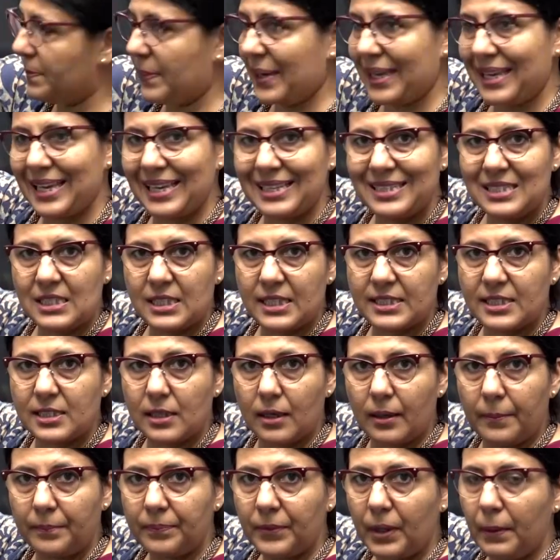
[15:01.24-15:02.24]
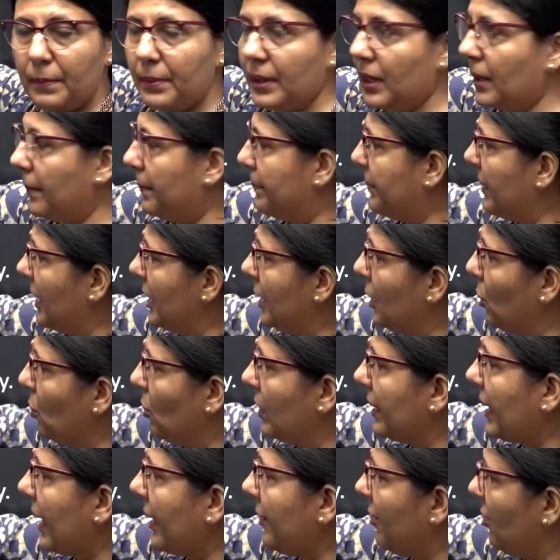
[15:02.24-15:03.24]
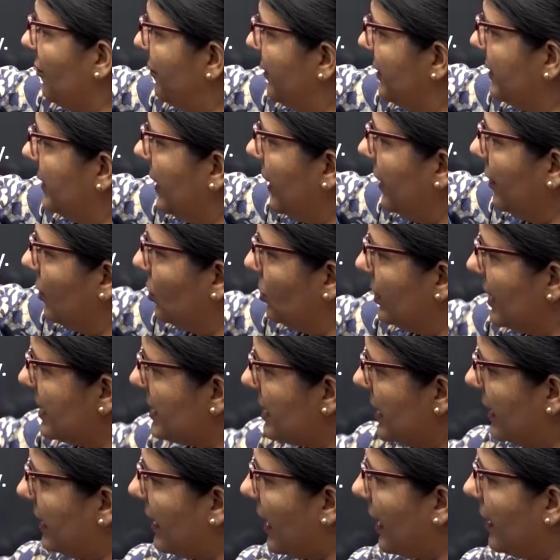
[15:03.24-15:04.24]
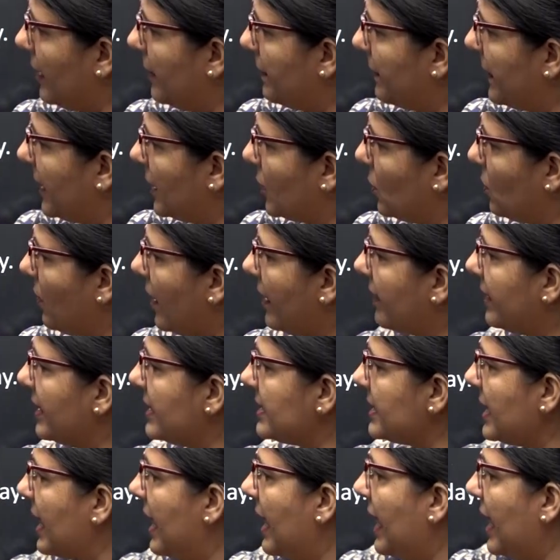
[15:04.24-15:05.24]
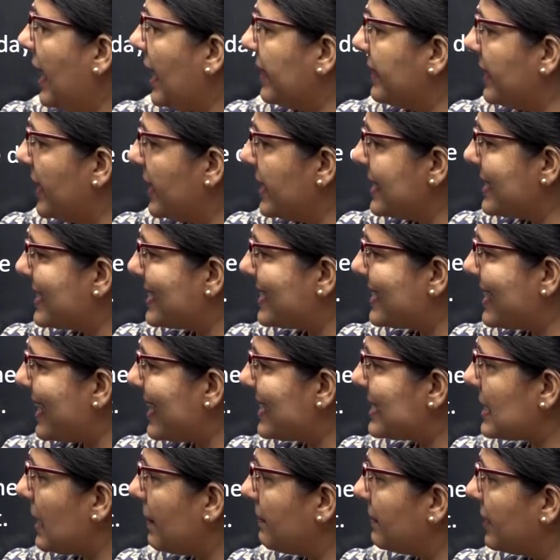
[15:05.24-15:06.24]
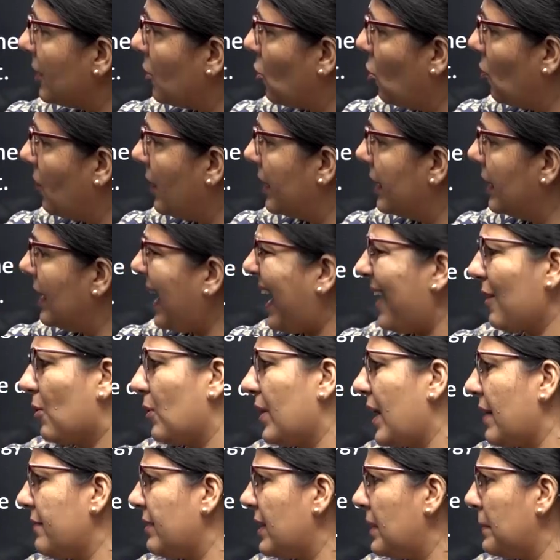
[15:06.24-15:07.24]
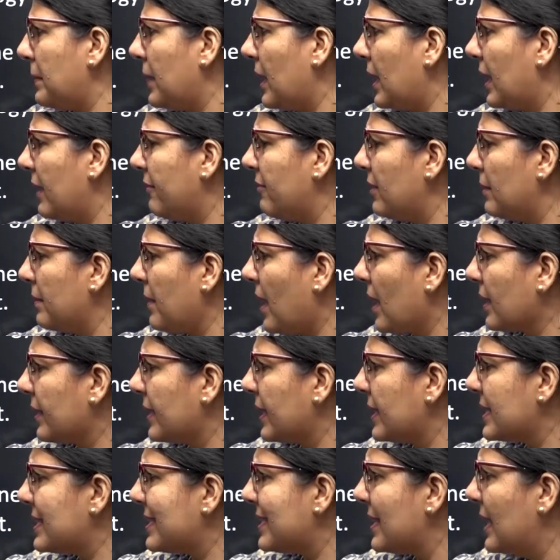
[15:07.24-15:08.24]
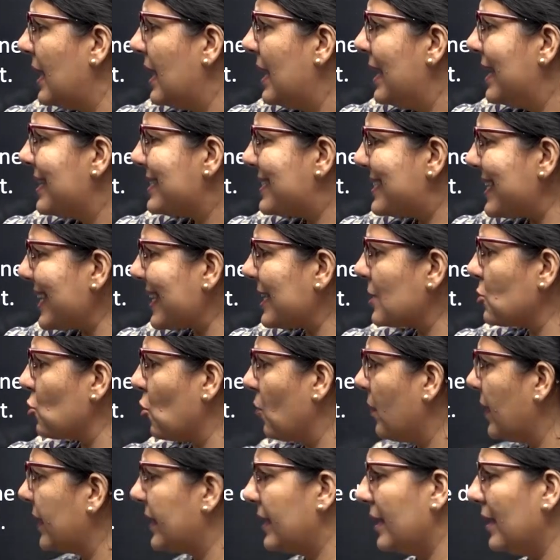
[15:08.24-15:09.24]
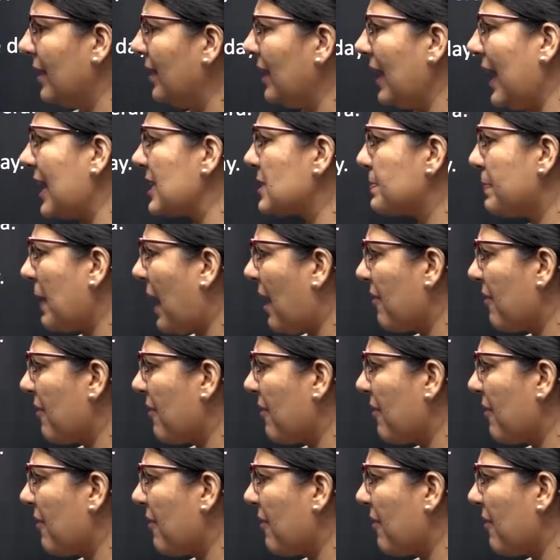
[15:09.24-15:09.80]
begins. It's a prelude kind of a thing to this entire PQRS. And there is C something over here. I could have even marked it 6 over here as